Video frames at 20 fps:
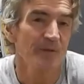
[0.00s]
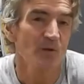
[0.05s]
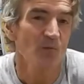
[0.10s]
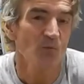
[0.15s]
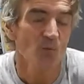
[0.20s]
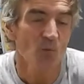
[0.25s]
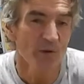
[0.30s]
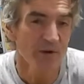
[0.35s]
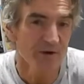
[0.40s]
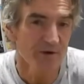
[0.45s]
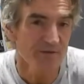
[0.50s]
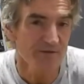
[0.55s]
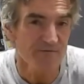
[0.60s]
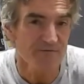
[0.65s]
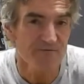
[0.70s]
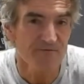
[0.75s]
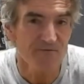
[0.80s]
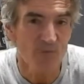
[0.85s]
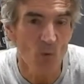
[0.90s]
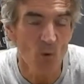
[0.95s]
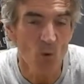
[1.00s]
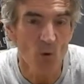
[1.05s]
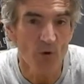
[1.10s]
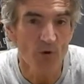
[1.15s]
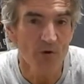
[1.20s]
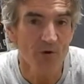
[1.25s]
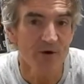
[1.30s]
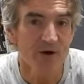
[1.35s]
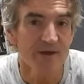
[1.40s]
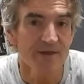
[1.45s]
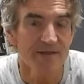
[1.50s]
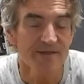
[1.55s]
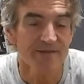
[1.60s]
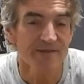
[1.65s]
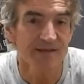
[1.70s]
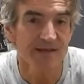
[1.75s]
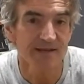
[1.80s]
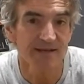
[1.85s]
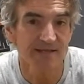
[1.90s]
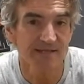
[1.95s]
what are the 4
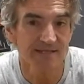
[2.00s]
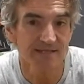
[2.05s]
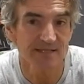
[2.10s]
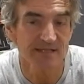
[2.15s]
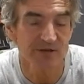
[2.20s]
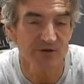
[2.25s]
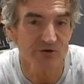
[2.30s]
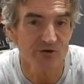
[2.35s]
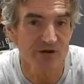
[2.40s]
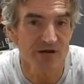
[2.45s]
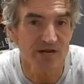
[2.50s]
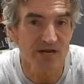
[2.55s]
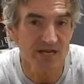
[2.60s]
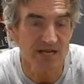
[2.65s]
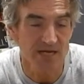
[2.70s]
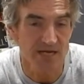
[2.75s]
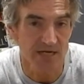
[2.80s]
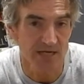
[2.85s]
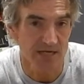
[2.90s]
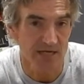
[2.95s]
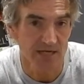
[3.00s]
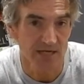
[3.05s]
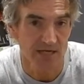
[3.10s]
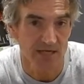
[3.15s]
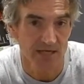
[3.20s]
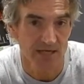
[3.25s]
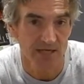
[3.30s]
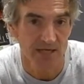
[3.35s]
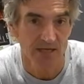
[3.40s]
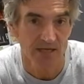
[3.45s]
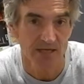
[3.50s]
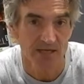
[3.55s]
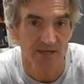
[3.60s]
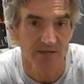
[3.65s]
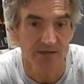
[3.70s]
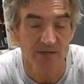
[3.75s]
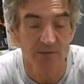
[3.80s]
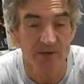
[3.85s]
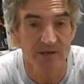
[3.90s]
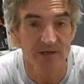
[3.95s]
things that are needed
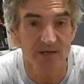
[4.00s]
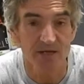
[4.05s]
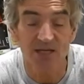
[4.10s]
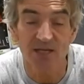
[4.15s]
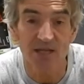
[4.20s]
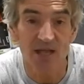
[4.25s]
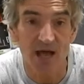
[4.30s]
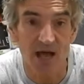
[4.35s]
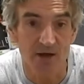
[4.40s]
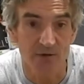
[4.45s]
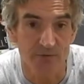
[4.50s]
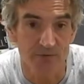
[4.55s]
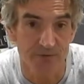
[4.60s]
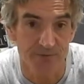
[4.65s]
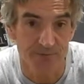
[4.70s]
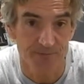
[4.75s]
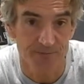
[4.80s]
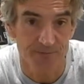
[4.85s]
to make a cloud?